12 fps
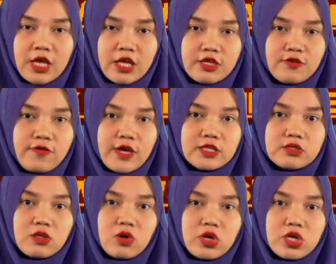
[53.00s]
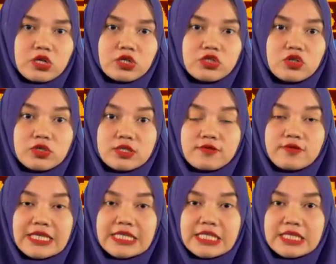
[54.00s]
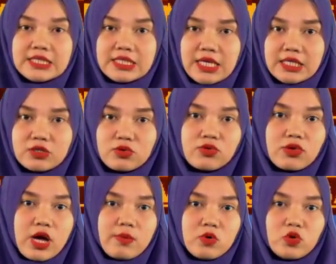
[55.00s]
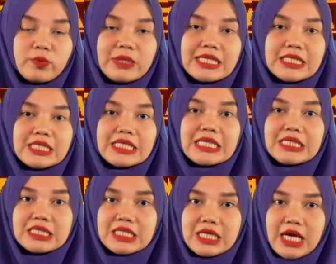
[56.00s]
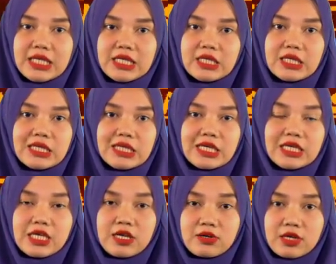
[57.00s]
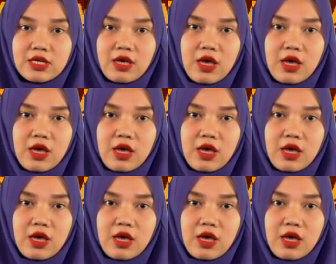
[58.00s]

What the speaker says: Defense lawyer Joseph Keating said Kuram, who pleaded guilty at an earlier hearing,